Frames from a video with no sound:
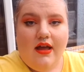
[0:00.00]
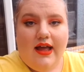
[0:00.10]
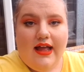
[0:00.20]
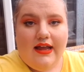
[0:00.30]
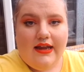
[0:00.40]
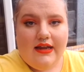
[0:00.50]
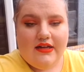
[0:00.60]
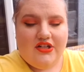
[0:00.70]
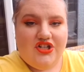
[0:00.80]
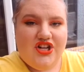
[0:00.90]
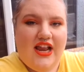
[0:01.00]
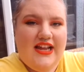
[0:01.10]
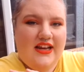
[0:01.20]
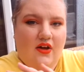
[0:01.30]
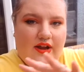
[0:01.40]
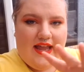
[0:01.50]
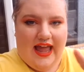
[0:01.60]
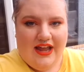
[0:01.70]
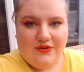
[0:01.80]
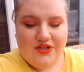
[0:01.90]
a jelly-like
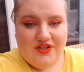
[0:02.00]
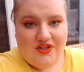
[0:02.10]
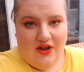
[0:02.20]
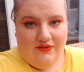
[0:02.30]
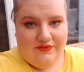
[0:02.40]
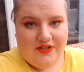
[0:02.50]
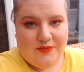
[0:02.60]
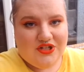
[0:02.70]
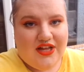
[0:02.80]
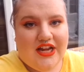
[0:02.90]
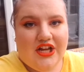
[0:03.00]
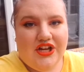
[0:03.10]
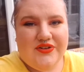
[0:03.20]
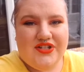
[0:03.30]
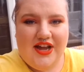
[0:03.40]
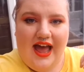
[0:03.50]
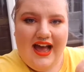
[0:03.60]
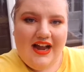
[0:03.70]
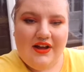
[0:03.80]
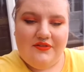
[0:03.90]
outer surface which they can use to
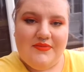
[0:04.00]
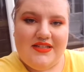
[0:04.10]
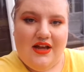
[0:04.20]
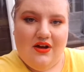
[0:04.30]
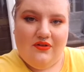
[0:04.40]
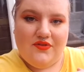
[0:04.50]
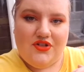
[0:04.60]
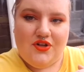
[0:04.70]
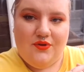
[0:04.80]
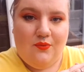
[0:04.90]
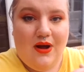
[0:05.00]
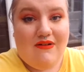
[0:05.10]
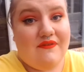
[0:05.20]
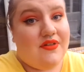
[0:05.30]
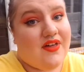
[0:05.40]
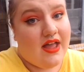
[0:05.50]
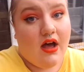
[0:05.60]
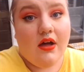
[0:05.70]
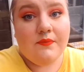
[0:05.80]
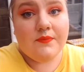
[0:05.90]
anchor themselves to wherever they
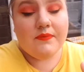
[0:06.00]
are.